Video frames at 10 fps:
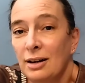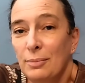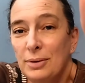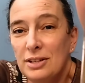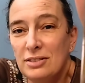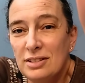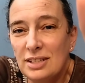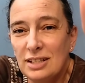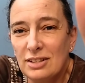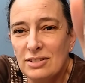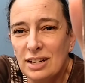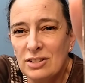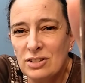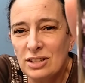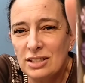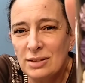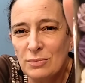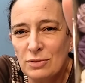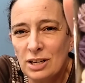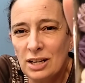but you can see there's actually some
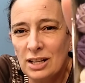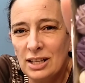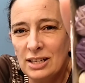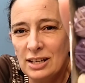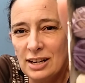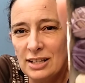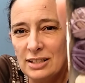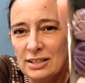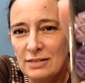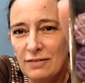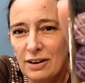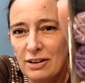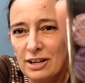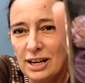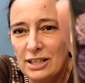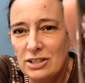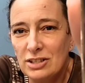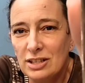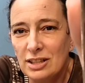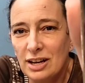really nice
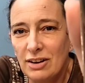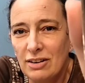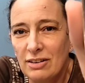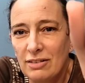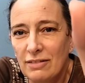variegation in there